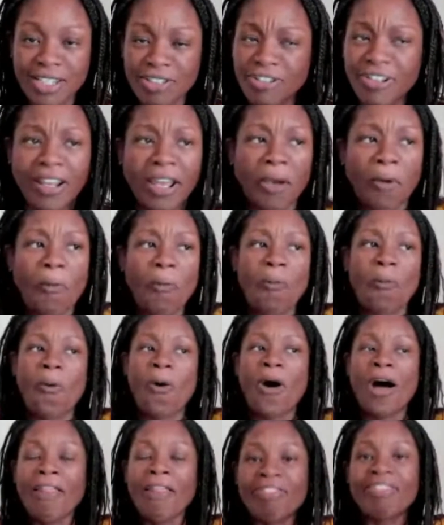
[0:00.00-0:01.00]
And you're like,
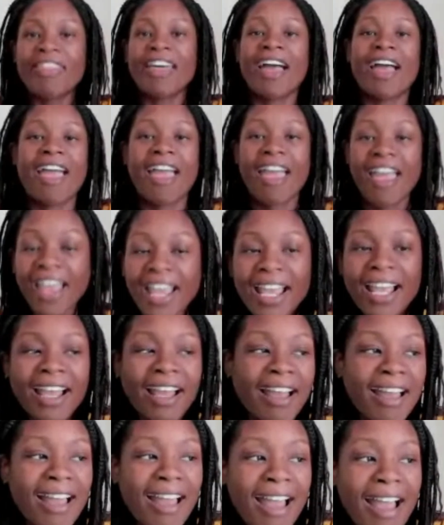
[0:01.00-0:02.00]
what the heck?
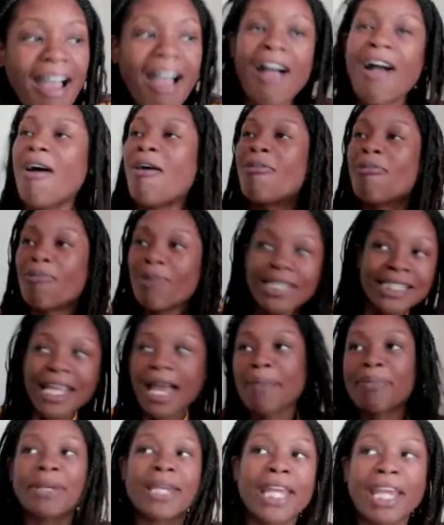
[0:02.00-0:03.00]
What's
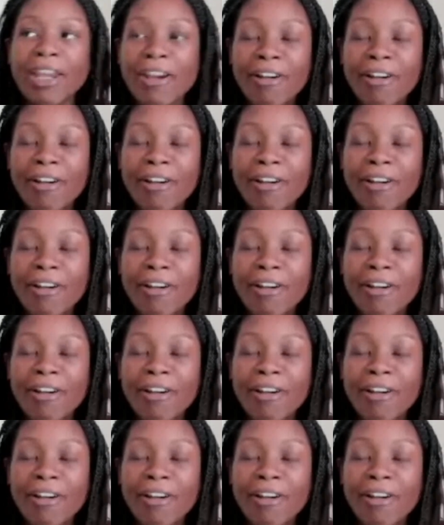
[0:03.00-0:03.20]
happening